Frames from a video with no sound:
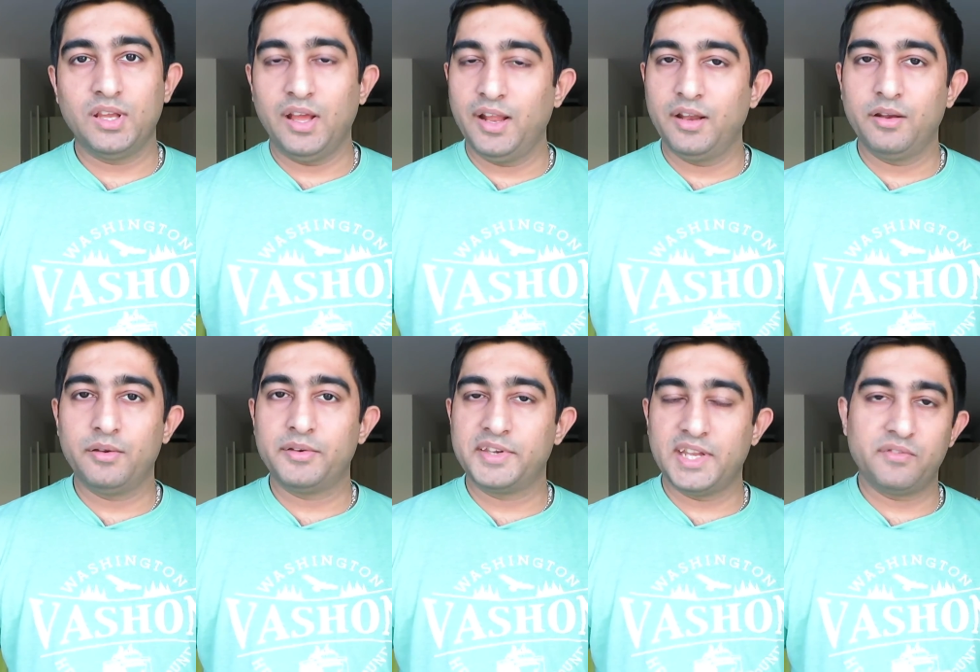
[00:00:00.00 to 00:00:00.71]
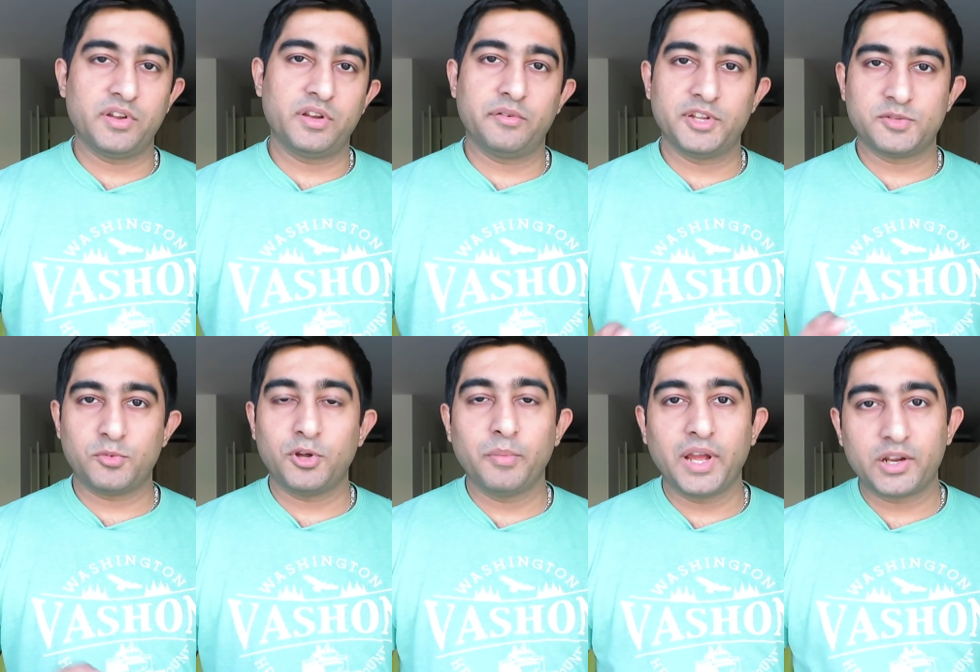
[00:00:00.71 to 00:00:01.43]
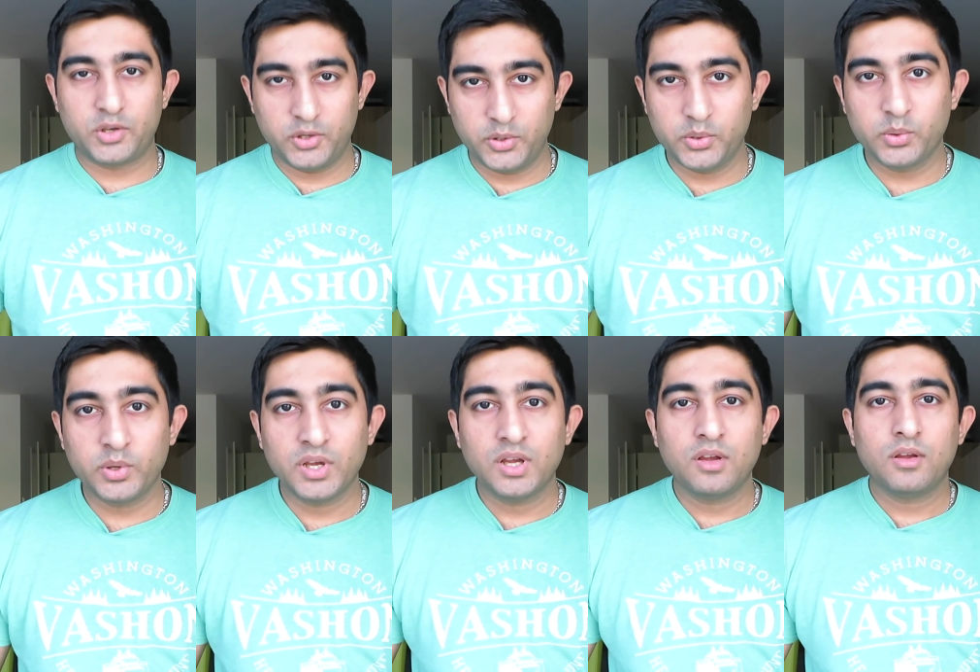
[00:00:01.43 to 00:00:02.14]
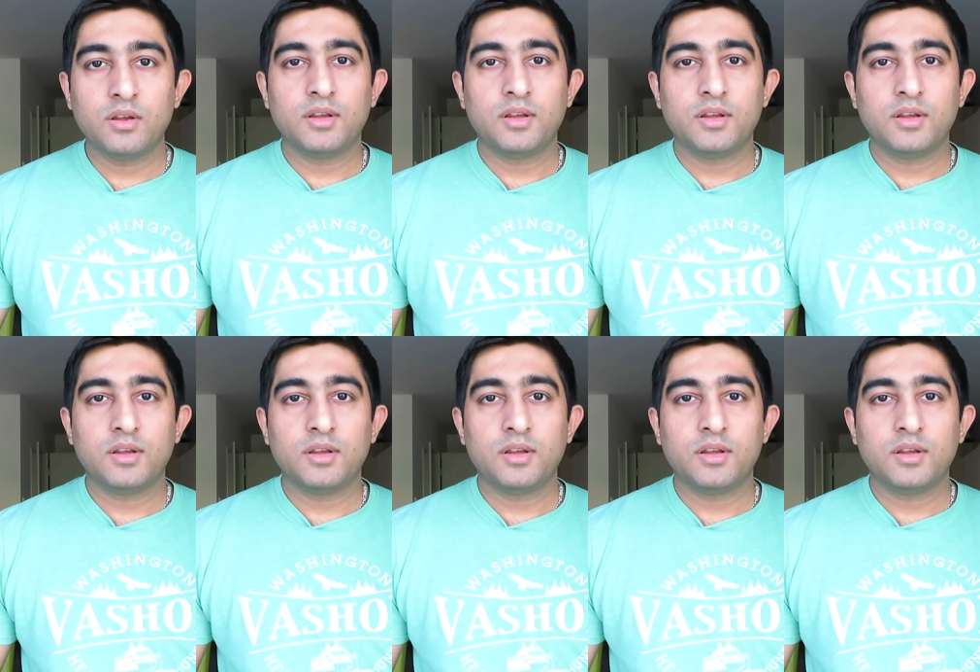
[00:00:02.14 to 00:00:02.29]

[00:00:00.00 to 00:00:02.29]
I'll definitely respond back to you.